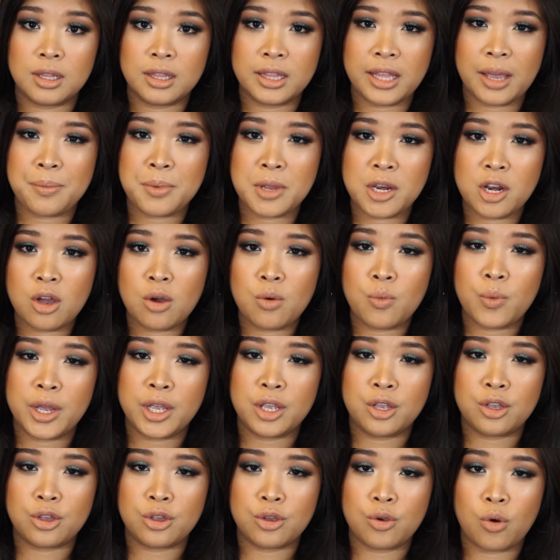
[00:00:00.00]
Let me know
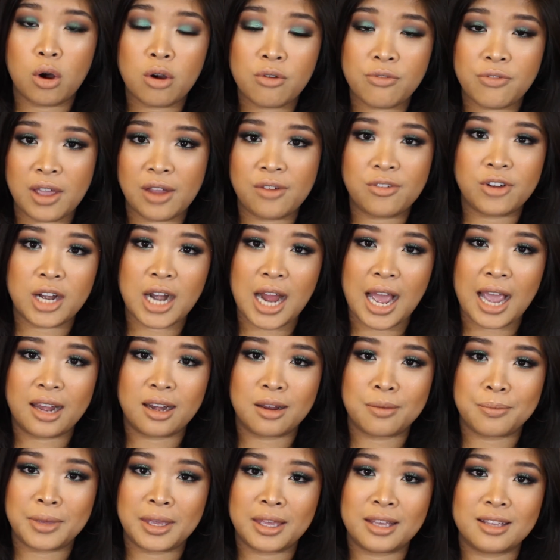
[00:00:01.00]
what your favorite
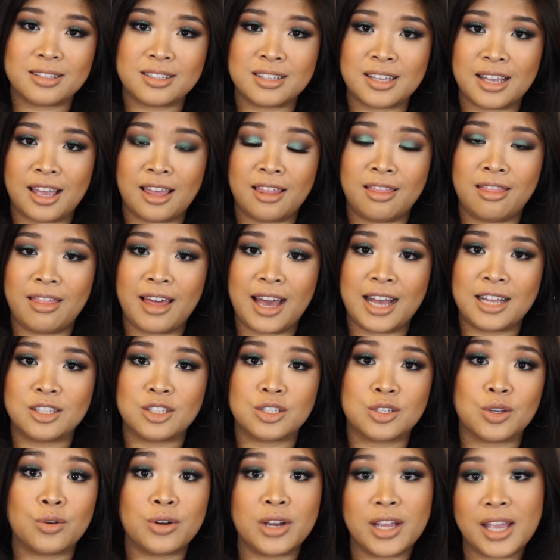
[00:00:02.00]
item is in
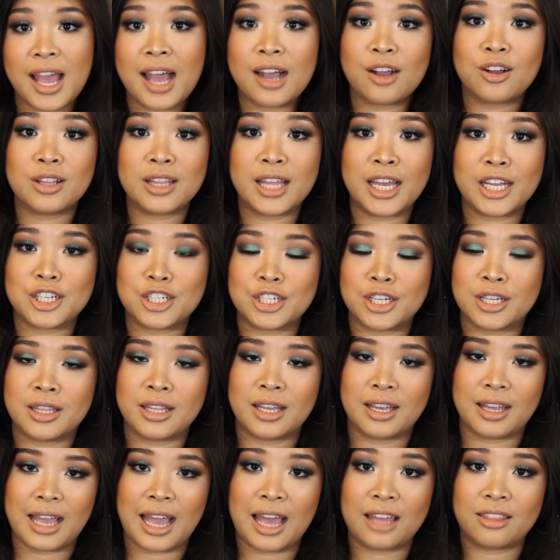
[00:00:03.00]
that Zodiac collection
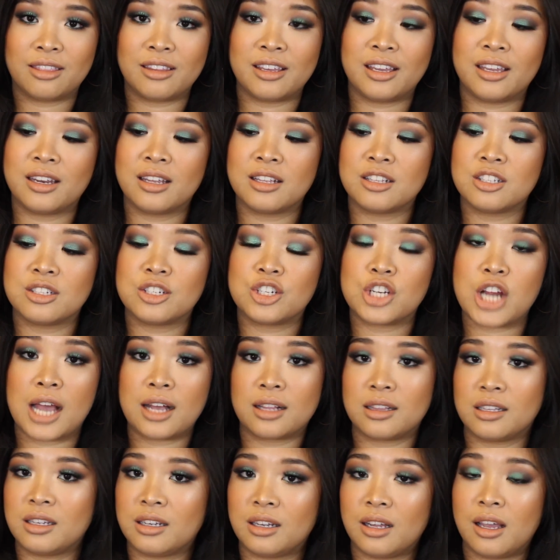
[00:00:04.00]
that Kathleen and
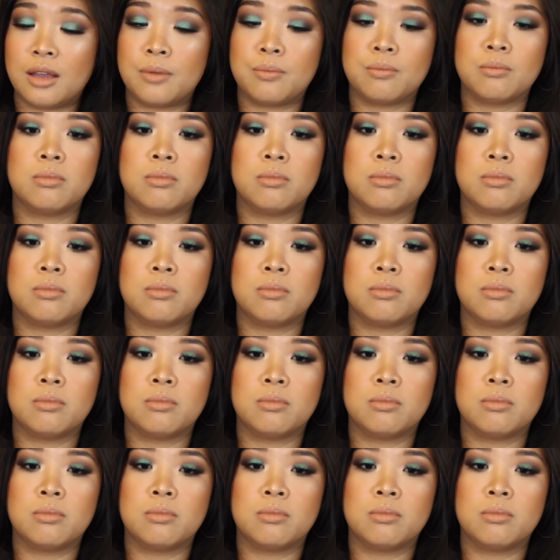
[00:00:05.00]
Jaclyn...